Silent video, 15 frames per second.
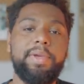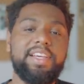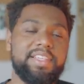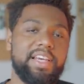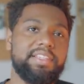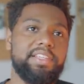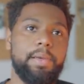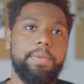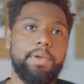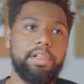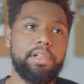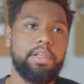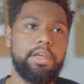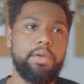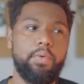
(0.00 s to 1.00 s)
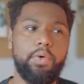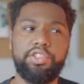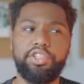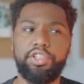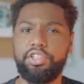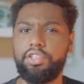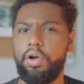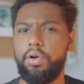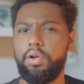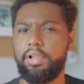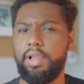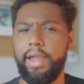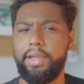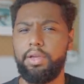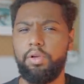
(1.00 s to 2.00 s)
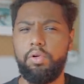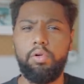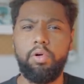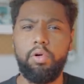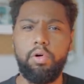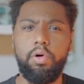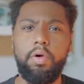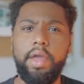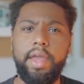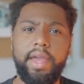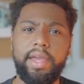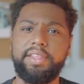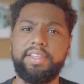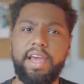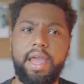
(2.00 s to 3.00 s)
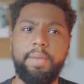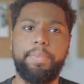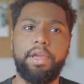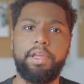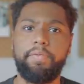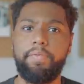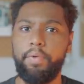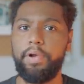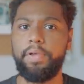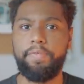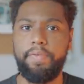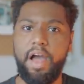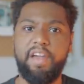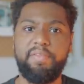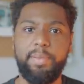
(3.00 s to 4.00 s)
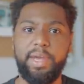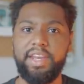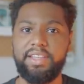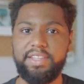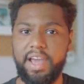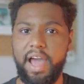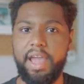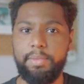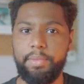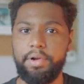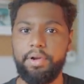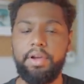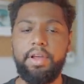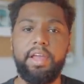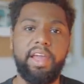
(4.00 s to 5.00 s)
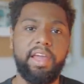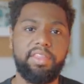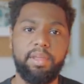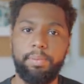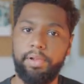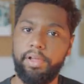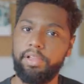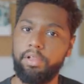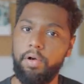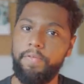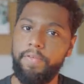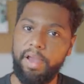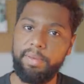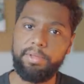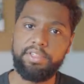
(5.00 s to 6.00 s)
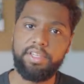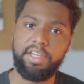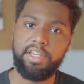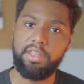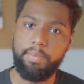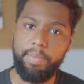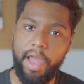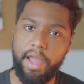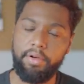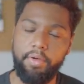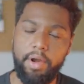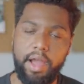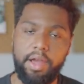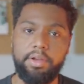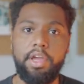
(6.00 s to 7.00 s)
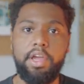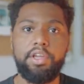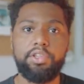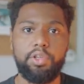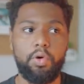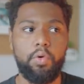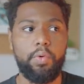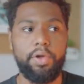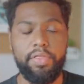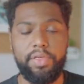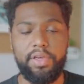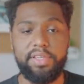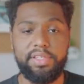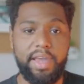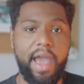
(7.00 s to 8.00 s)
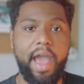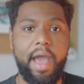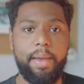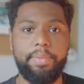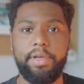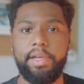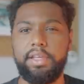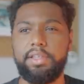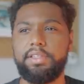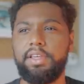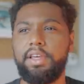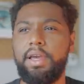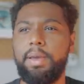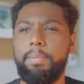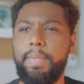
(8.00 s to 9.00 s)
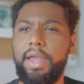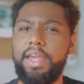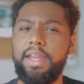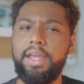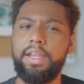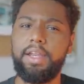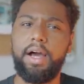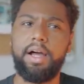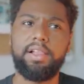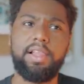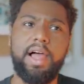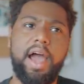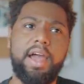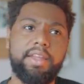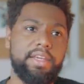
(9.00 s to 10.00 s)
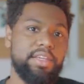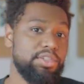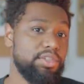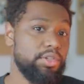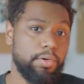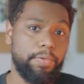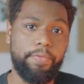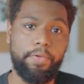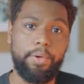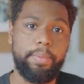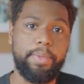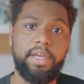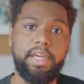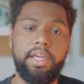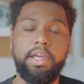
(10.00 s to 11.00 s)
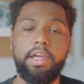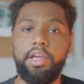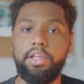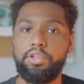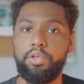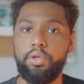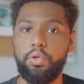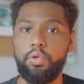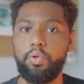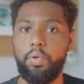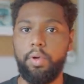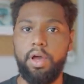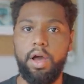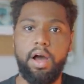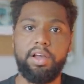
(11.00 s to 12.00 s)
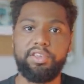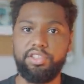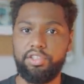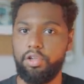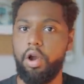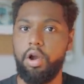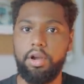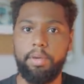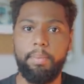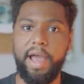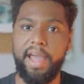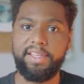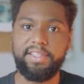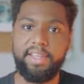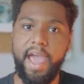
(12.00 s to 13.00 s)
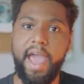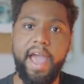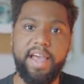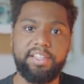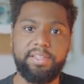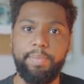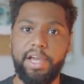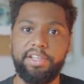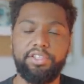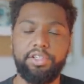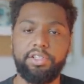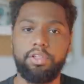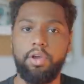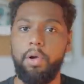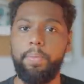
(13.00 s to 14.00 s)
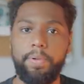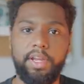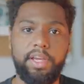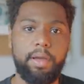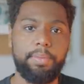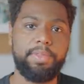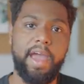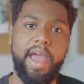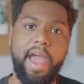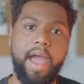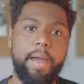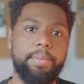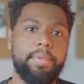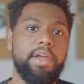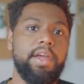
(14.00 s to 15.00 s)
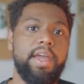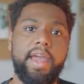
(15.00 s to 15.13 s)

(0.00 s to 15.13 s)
because I typically would just go to like Google and type in 45 minute timer and then play lo-fi music in the background. So with this app, it's made it a lot easier for me to uh, start my task by just opening up the app